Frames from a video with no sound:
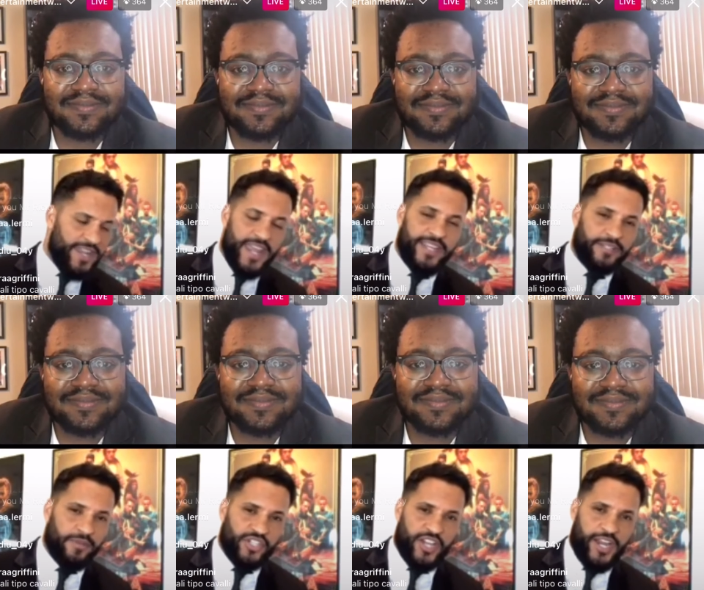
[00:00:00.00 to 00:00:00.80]
Speaker 1: a
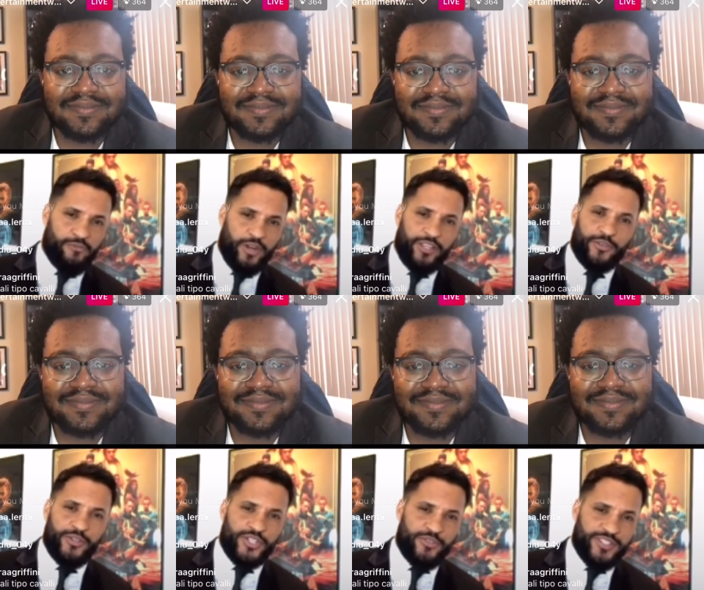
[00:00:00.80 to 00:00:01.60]
naked McShane running
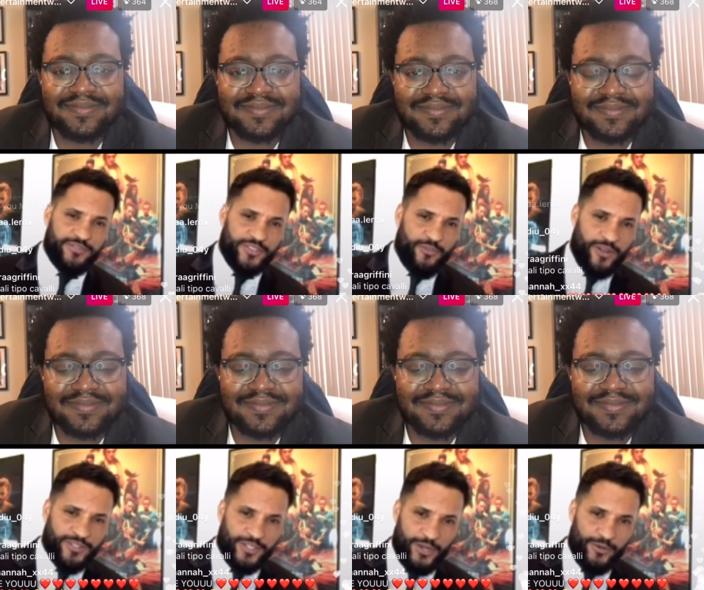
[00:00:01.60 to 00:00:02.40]
through the streets of
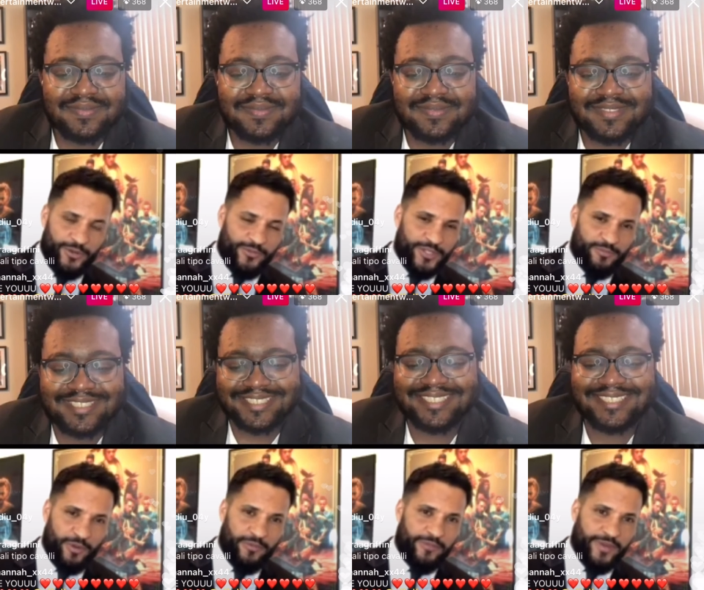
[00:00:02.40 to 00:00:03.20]
Toronto was
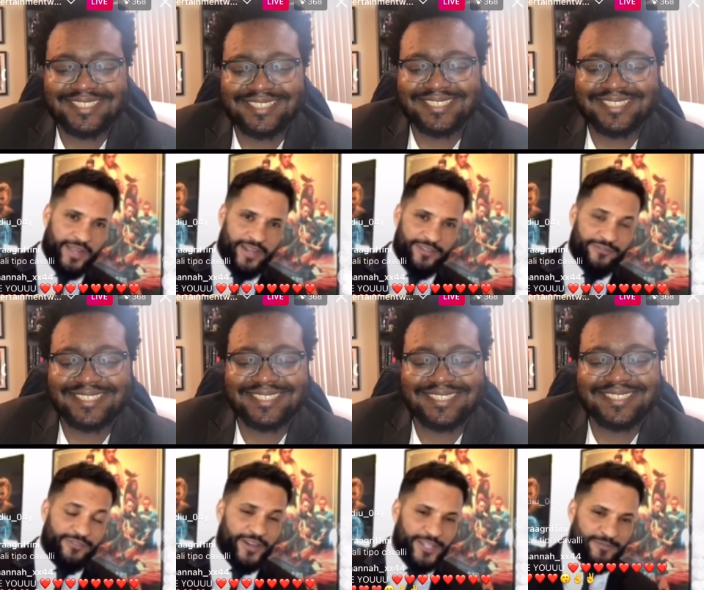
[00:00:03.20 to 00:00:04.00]
probably my uh,
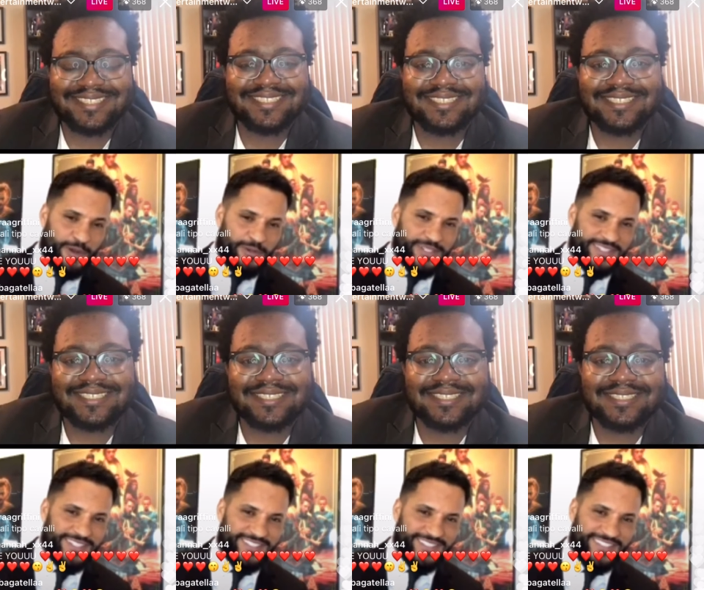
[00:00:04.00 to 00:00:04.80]
funniest moment
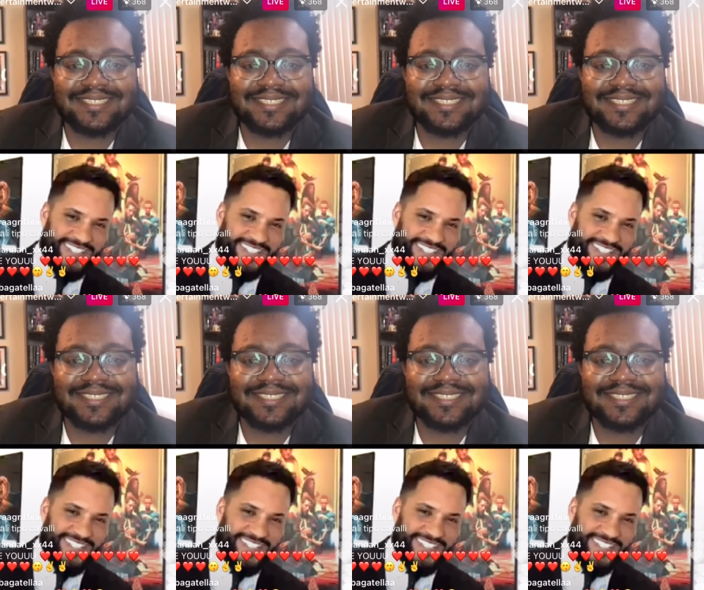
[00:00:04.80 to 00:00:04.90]
this season.